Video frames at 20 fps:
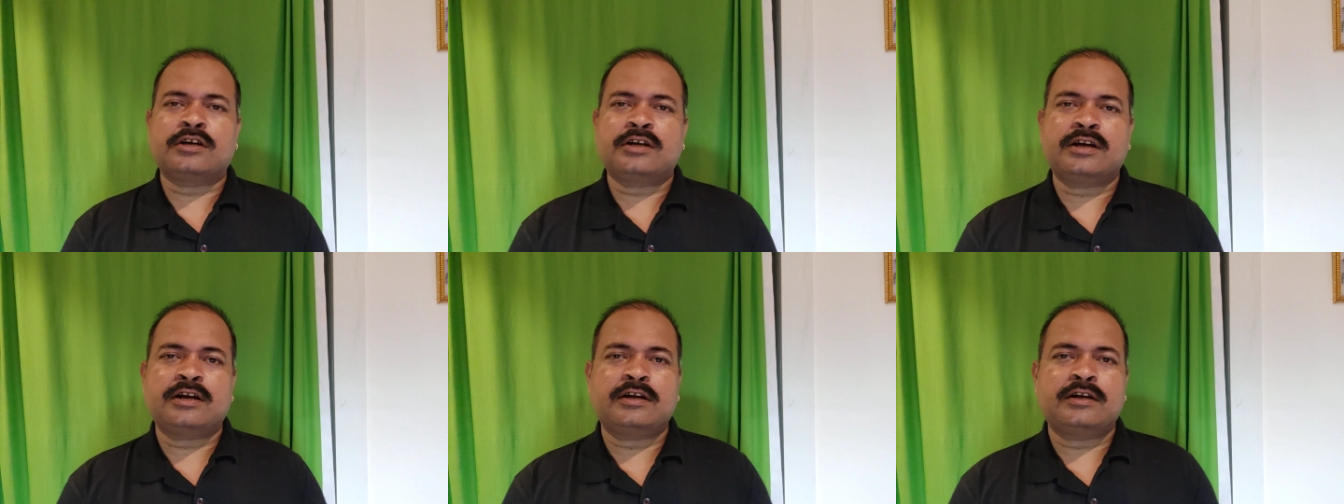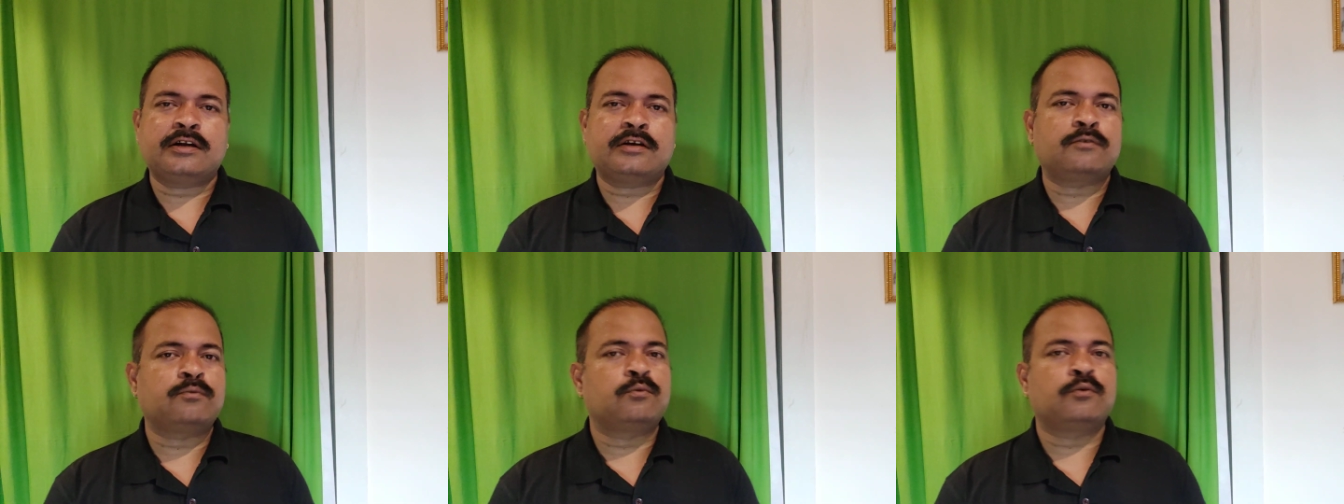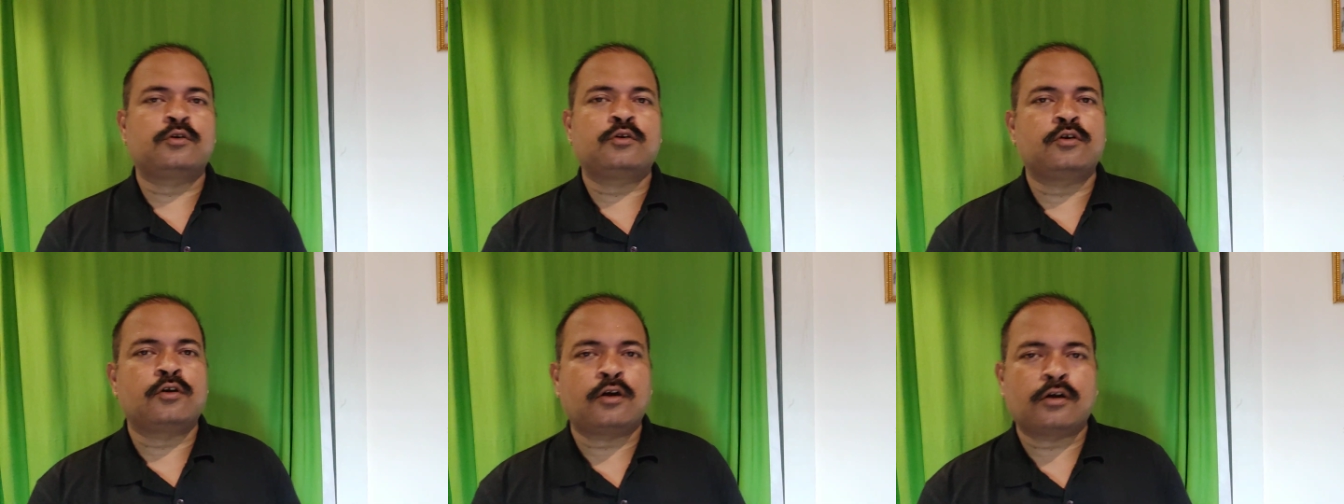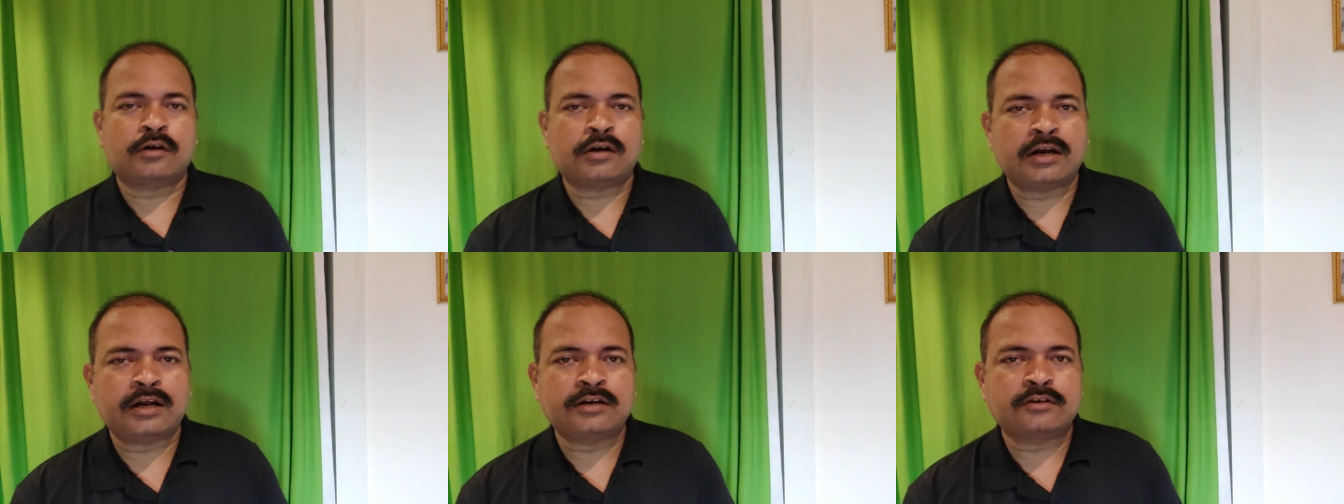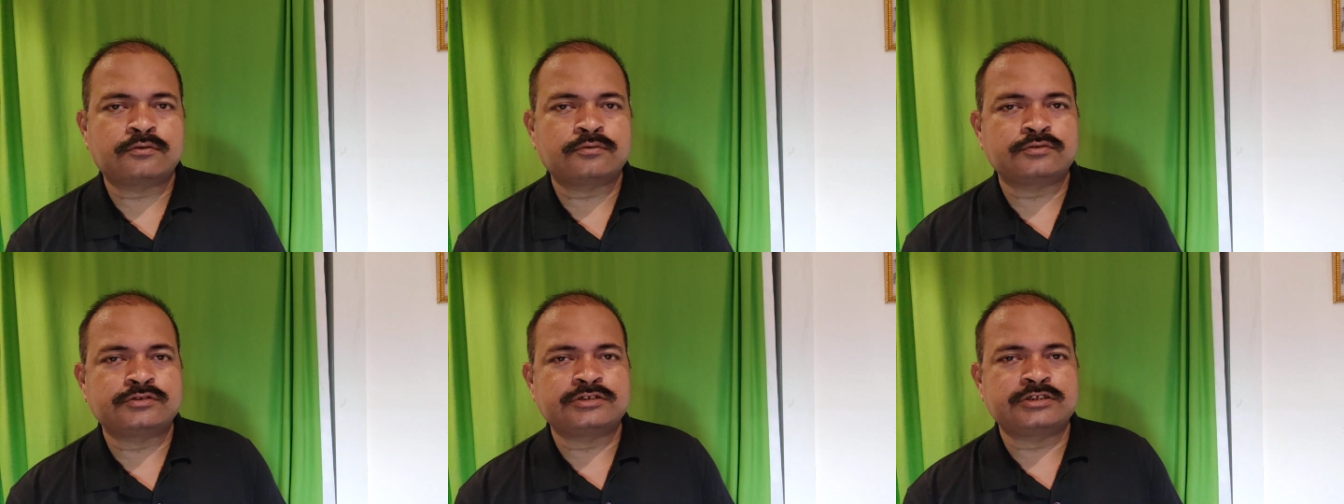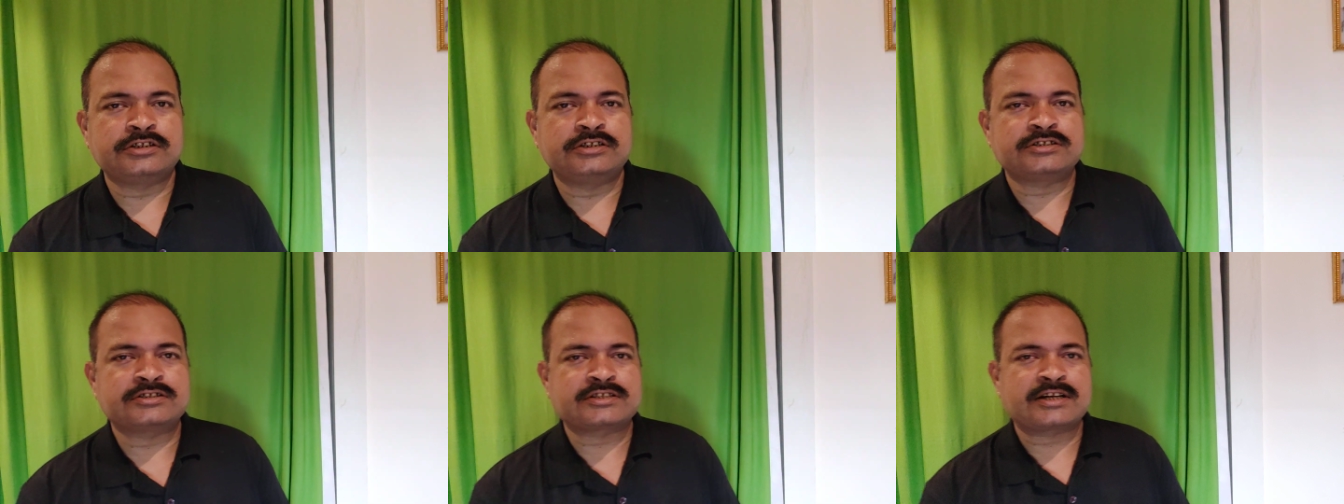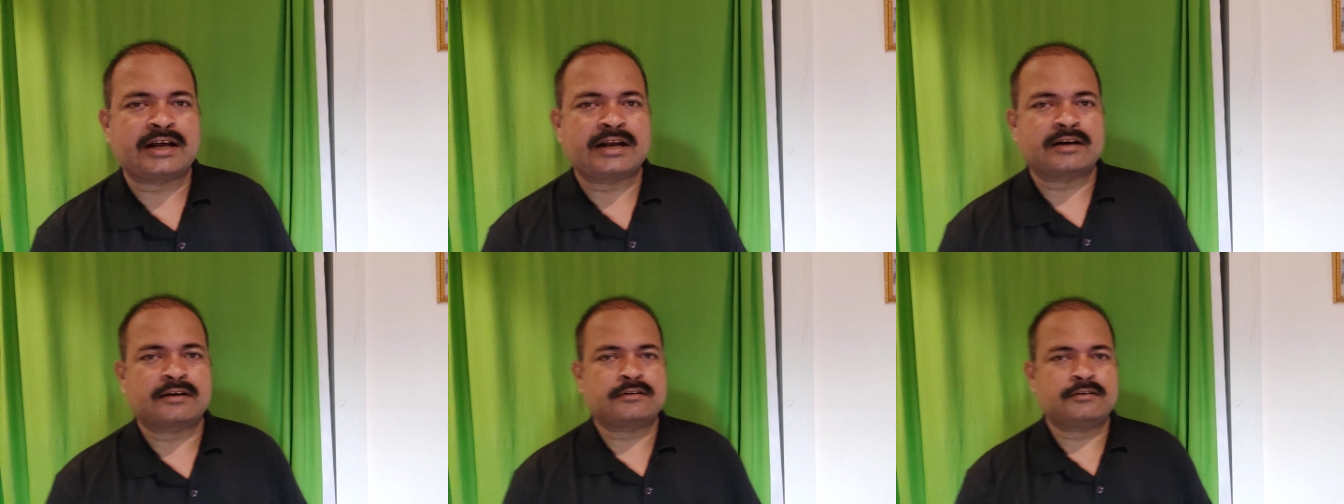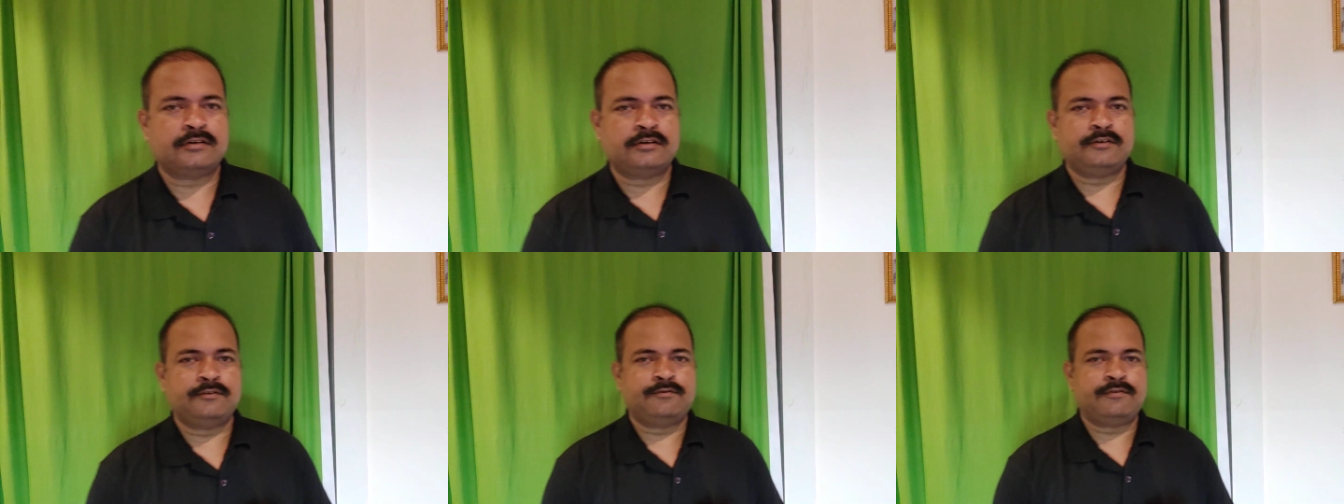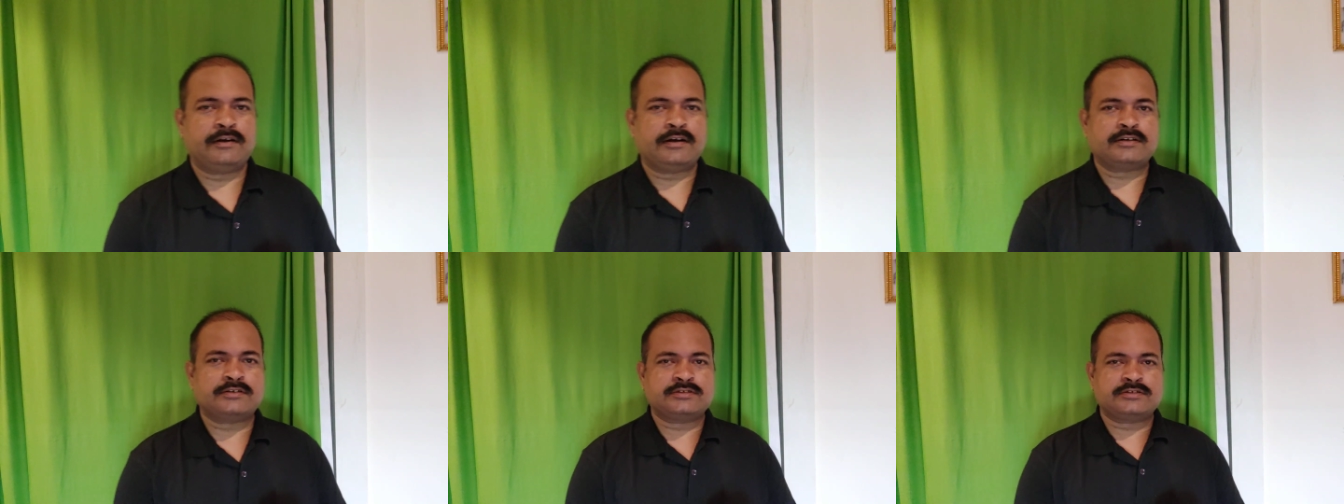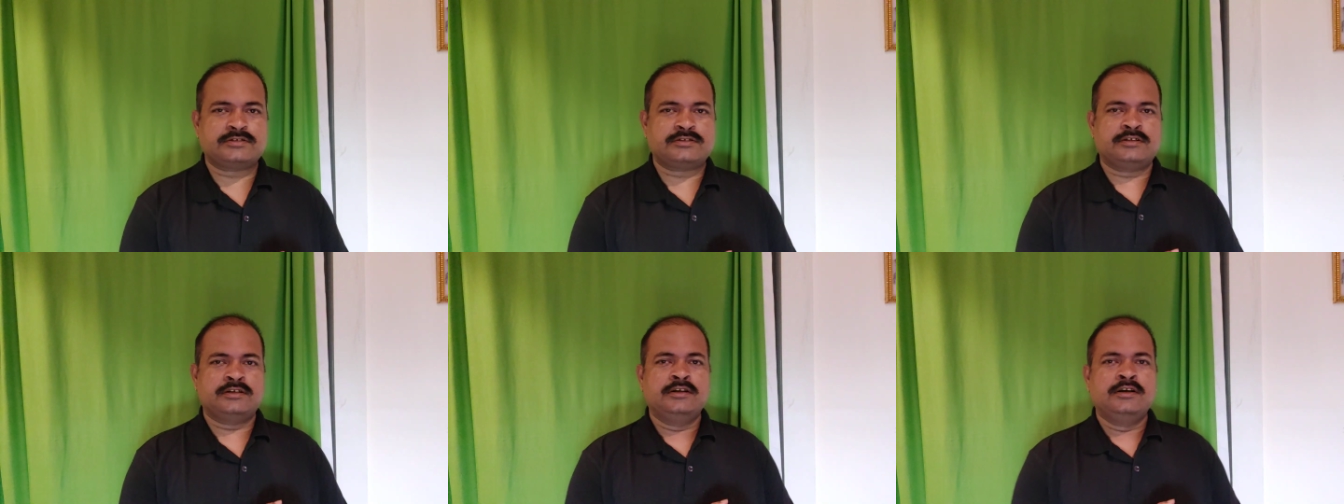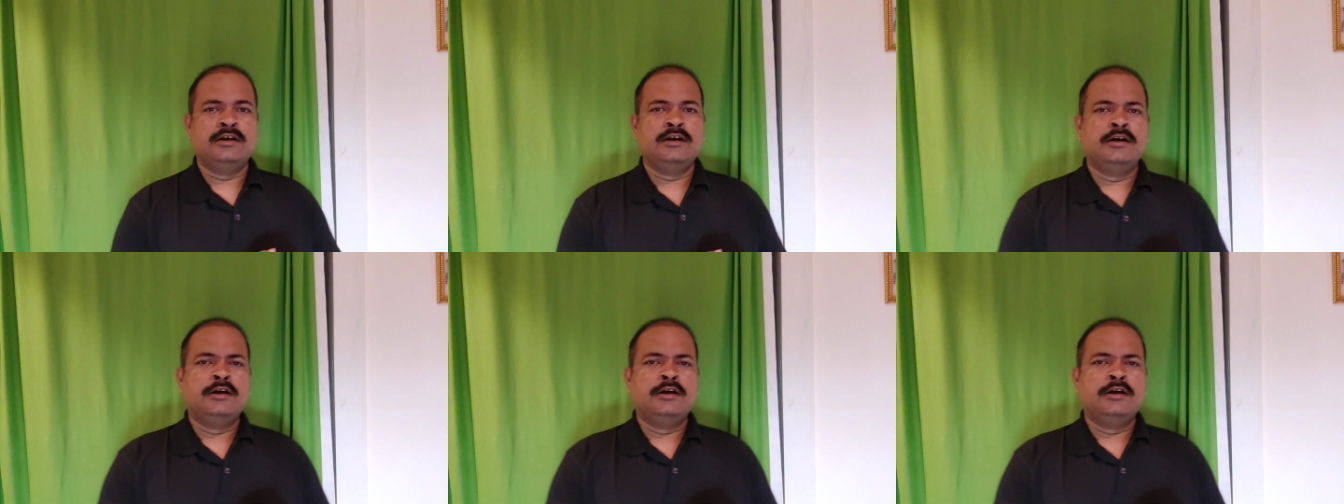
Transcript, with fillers: an addict would not like to see his character defects